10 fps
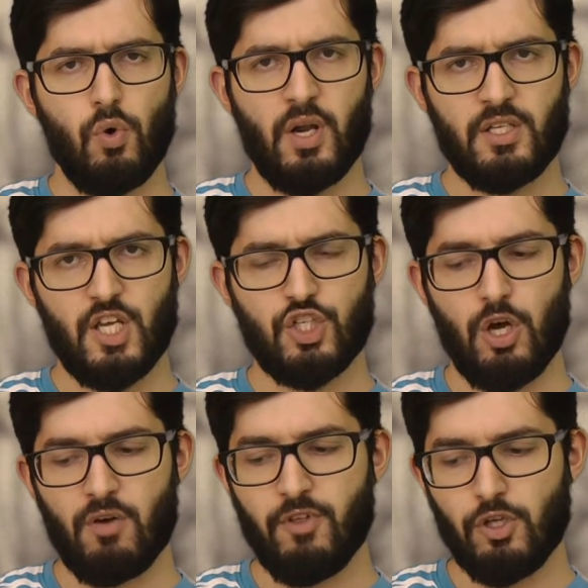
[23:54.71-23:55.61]
organization
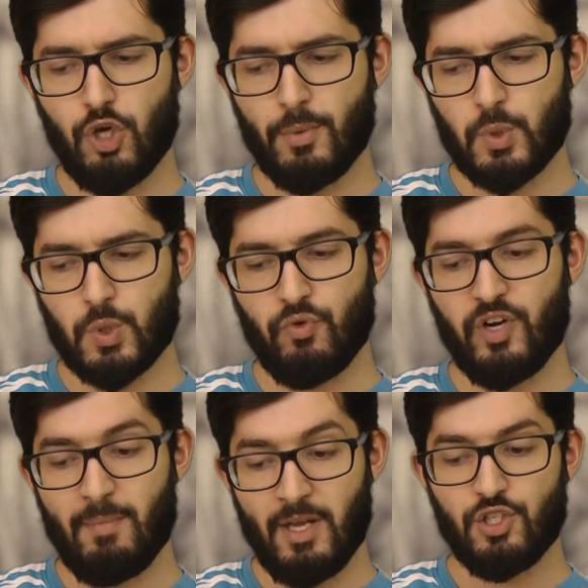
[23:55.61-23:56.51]
of those groups, which we
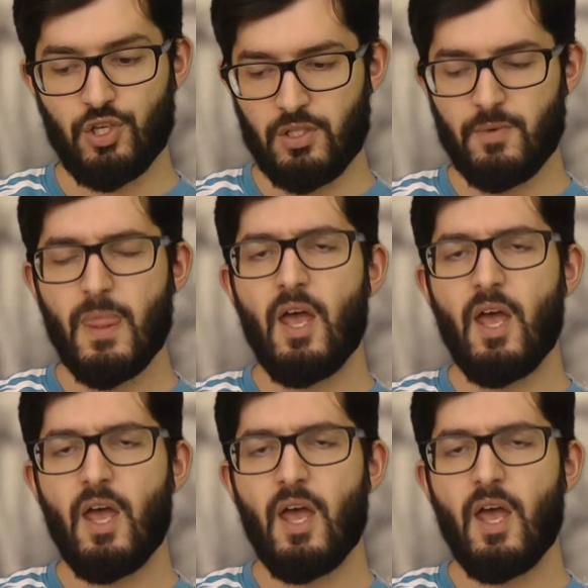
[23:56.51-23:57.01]
already mentioned.